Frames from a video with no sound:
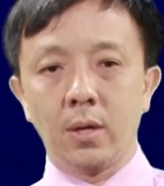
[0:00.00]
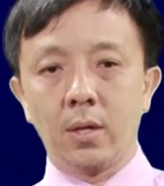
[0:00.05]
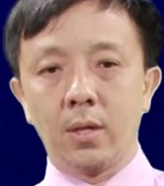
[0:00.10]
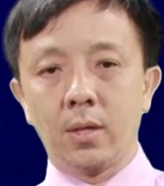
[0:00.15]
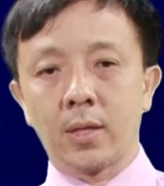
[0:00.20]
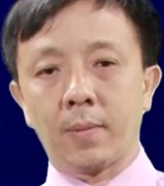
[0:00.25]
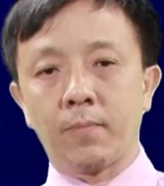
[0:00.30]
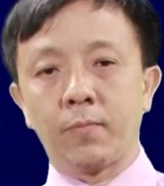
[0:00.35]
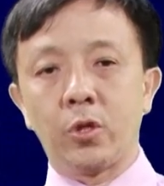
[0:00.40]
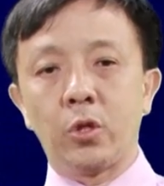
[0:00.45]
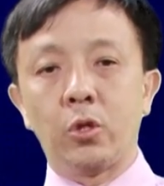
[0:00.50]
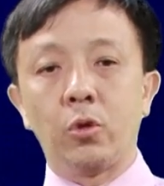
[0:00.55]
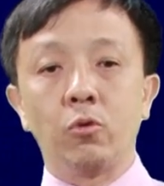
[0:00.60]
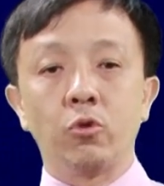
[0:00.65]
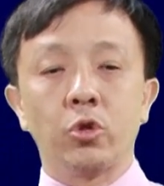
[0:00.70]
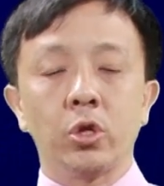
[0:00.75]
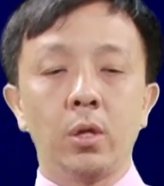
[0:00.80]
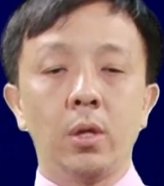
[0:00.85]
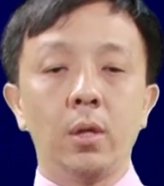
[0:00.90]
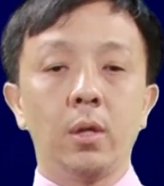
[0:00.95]

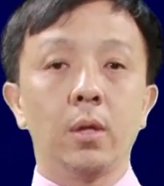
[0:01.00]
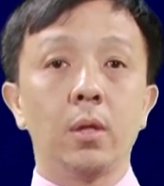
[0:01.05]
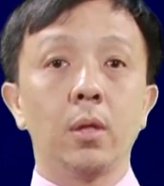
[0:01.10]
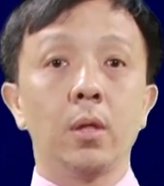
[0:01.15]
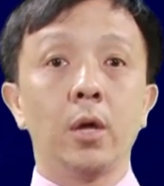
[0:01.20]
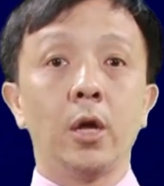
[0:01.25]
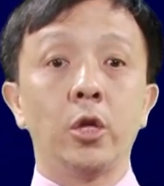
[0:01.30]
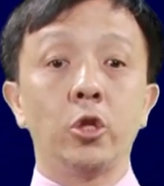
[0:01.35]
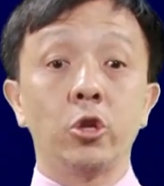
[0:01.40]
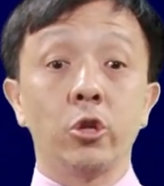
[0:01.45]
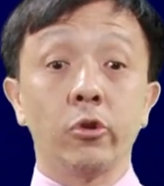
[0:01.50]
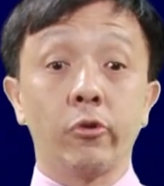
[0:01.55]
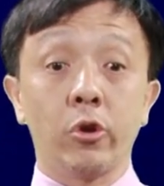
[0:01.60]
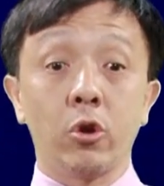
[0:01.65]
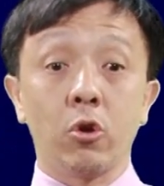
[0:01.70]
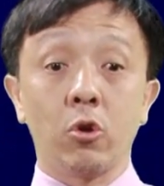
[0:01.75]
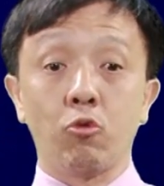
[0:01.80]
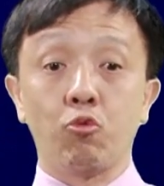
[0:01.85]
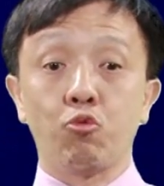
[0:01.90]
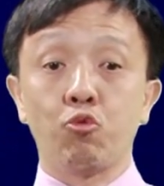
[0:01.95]
substitution, engineering
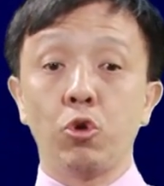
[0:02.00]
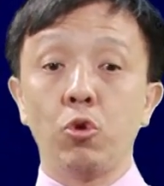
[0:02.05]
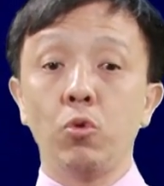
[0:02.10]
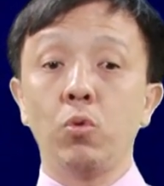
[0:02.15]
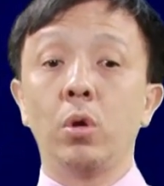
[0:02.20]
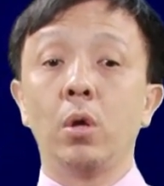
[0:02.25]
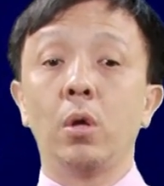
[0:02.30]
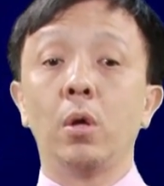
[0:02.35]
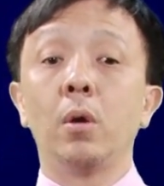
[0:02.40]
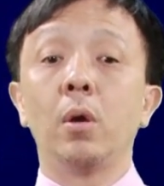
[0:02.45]
control,